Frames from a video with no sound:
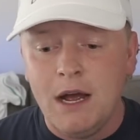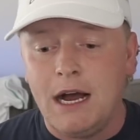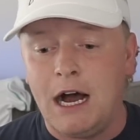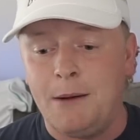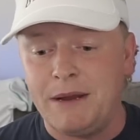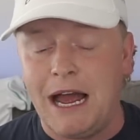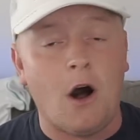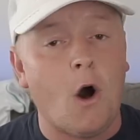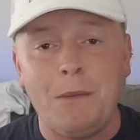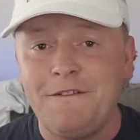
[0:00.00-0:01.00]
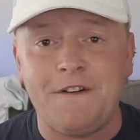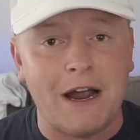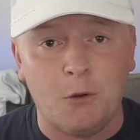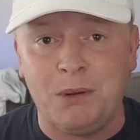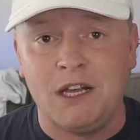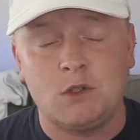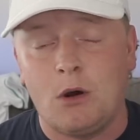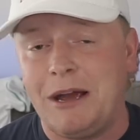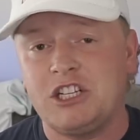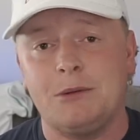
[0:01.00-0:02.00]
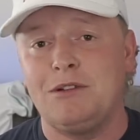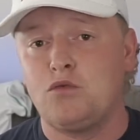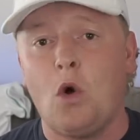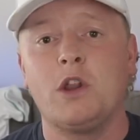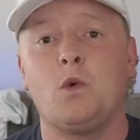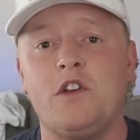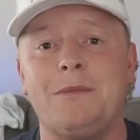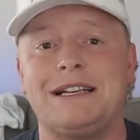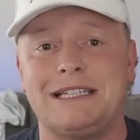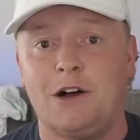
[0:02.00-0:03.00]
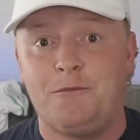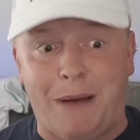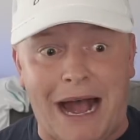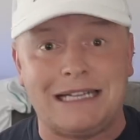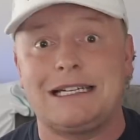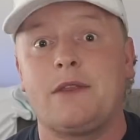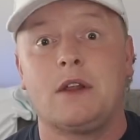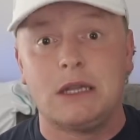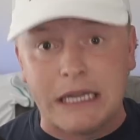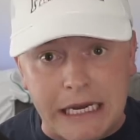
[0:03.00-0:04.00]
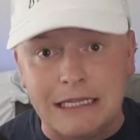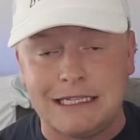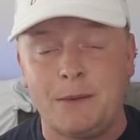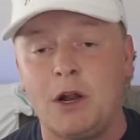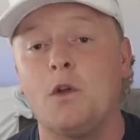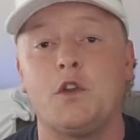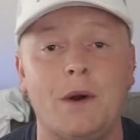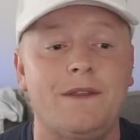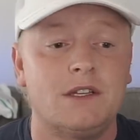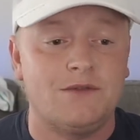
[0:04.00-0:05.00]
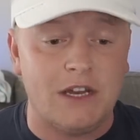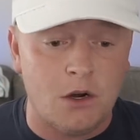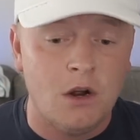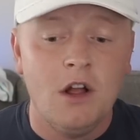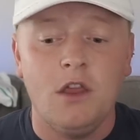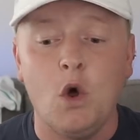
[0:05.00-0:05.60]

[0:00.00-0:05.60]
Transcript: But yeah, all my final plays. So I'm actually going to be rolling with myself past the leans that we go through in this video.